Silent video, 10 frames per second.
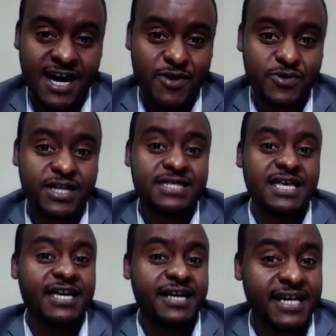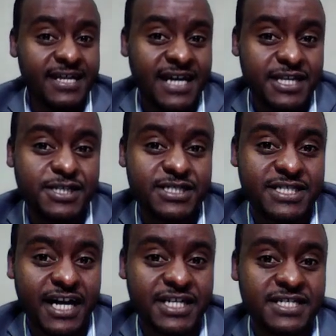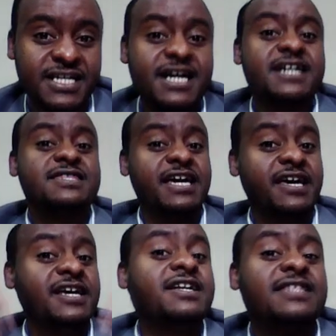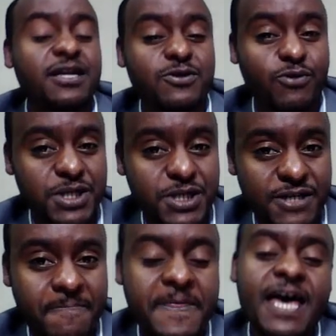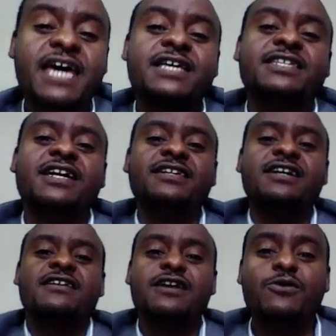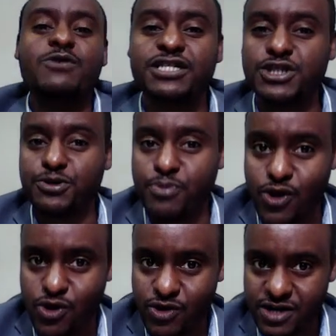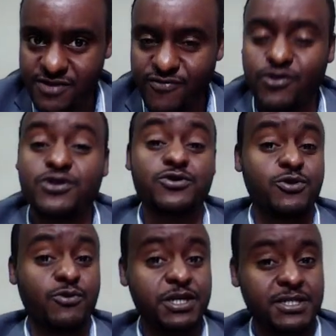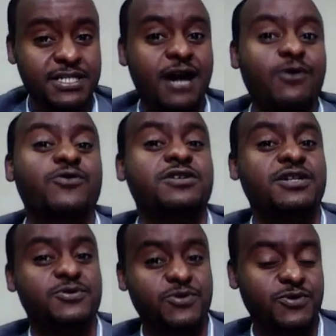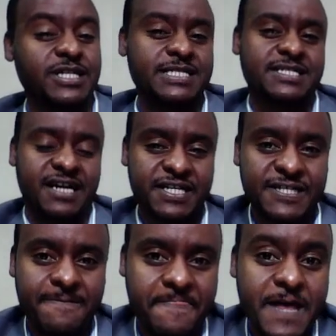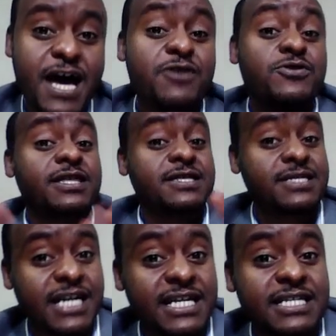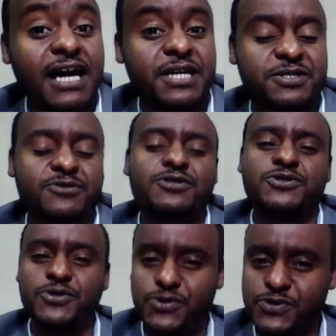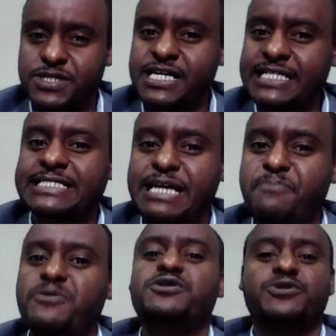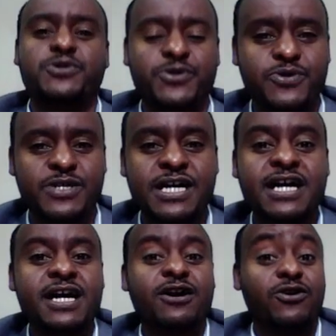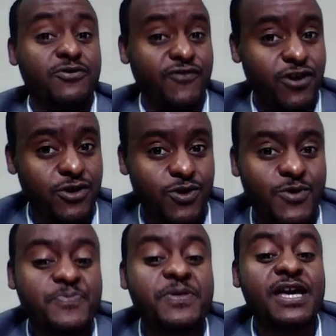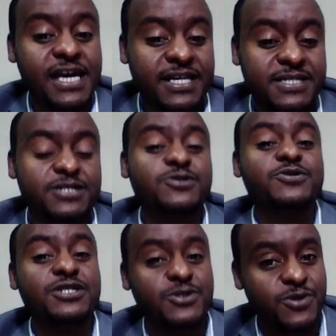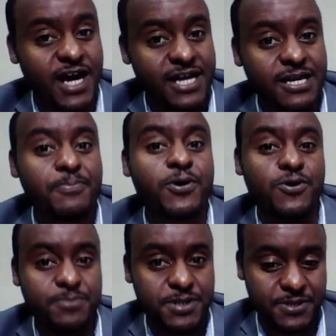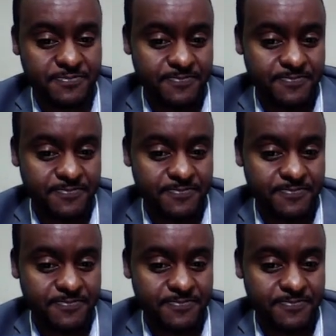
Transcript: So that they read that instruction, they read that question, and then they will respond for your question according to your instruction. So that the second task you need to do, the second step you need to do or follow is you need to write a prompt.